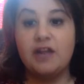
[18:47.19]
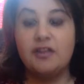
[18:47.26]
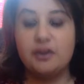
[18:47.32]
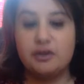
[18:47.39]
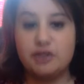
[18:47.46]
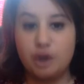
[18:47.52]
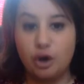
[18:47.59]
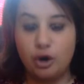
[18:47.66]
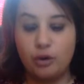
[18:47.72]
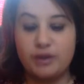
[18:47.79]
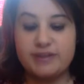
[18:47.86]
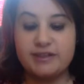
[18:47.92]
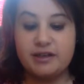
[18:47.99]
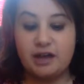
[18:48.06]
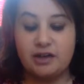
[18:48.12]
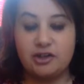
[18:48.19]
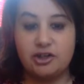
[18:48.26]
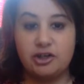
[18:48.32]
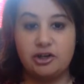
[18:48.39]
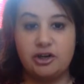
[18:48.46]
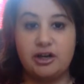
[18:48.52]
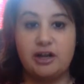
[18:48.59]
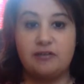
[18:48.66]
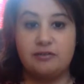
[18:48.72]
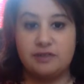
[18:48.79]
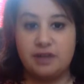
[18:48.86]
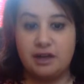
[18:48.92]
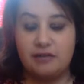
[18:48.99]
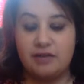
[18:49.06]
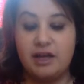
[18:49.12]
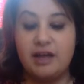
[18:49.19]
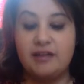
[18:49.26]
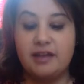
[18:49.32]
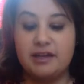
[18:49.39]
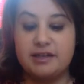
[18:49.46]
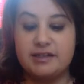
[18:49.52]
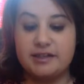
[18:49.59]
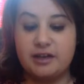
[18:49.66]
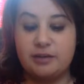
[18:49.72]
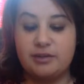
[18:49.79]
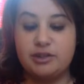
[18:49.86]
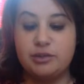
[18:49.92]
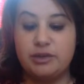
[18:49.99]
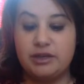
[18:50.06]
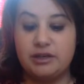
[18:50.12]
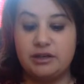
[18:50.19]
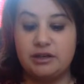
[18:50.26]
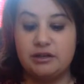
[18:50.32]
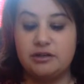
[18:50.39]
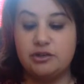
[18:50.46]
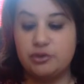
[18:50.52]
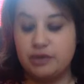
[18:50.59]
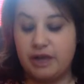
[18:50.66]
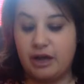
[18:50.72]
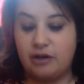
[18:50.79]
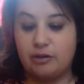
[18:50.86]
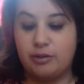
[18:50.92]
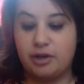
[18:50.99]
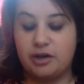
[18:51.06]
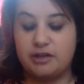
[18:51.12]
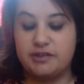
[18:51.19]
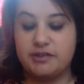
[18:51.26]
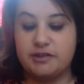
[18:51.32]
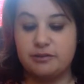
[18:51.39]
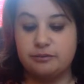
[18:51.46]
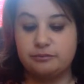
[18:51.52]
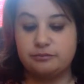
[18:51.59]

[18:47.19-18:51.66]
There is always an undercurrent of love that is there between true counterparts.